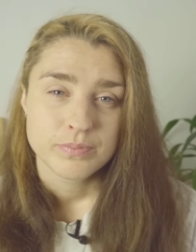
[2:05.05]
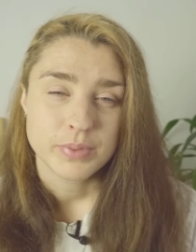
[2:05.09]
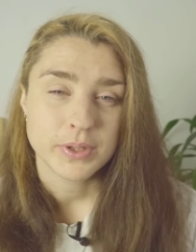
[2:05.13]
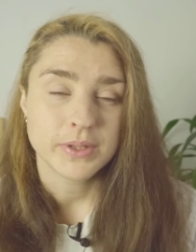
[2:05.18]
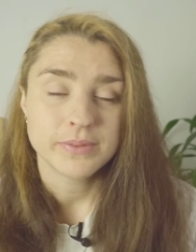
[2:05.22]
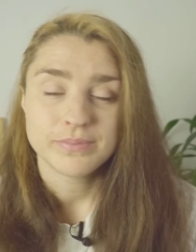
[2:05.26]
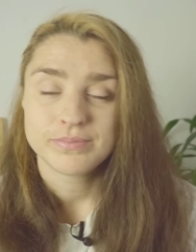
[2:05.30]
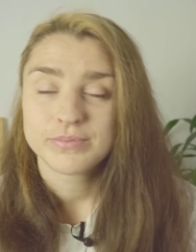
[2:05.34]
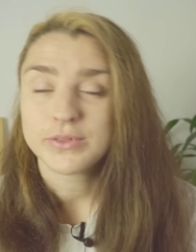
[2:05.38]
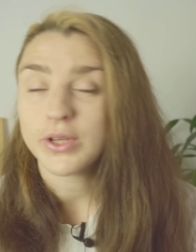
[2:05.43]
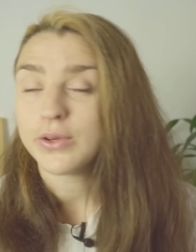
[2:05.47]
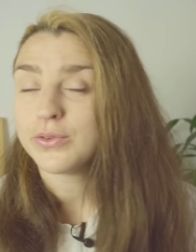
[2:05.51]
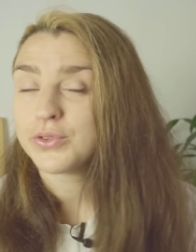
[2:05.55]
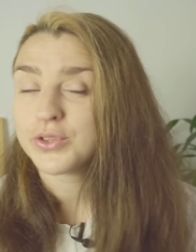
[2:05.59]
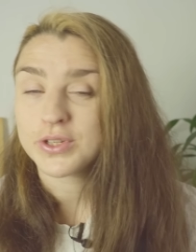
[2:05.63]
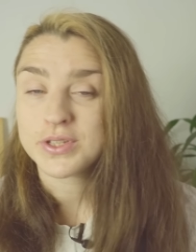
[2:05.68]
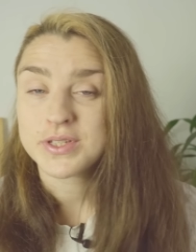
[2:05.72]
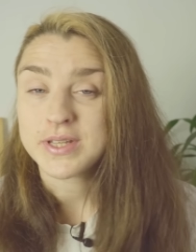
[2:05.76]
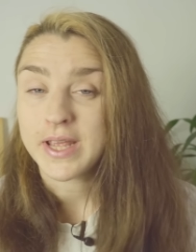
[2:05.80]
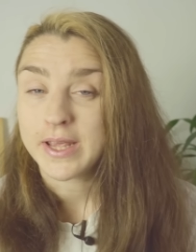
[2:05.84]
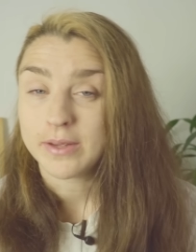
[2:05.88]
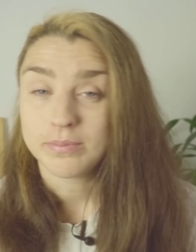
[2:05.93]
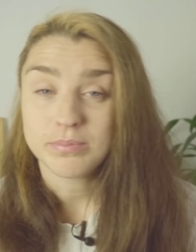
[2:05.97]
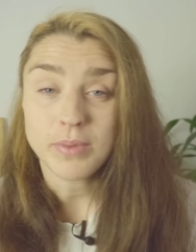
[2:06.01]
But don't
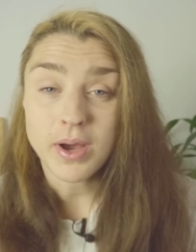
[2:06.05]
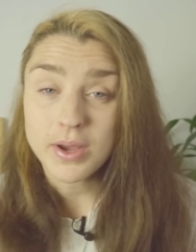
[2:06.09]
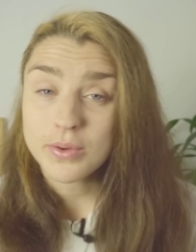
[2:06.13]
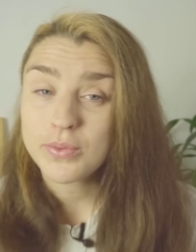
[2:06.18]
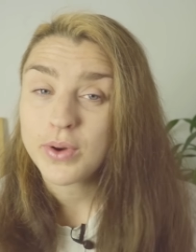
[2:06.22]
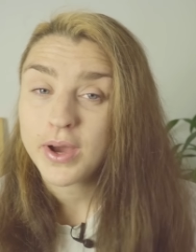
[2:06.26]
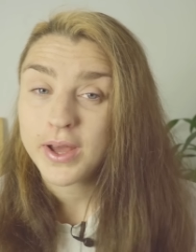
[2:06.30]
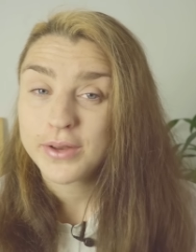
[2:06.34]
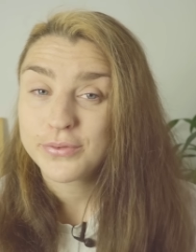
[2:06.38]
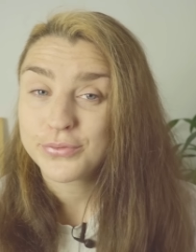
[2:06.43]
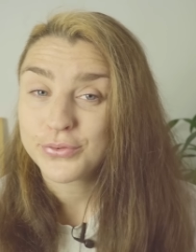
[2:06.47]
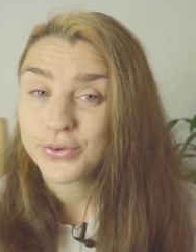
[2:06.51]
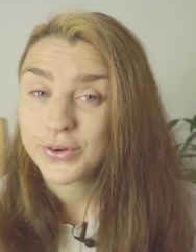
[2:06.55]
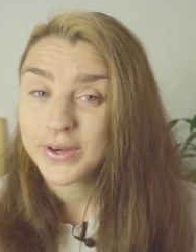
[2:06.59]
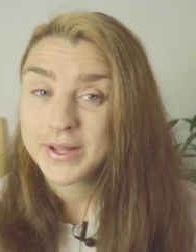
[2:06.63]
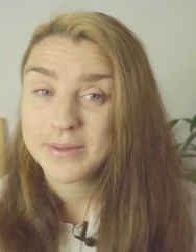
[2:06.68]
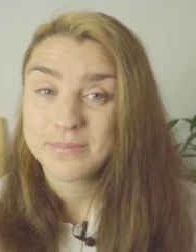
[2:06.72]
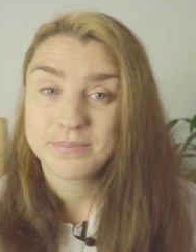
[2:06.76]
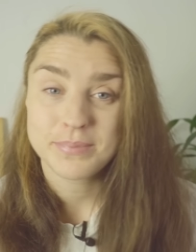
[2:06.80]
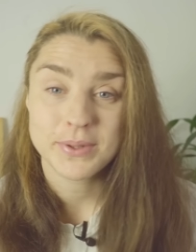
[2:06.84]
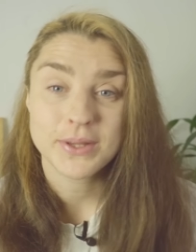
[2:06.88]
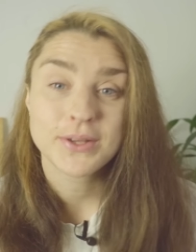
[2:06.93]
just take my word for it,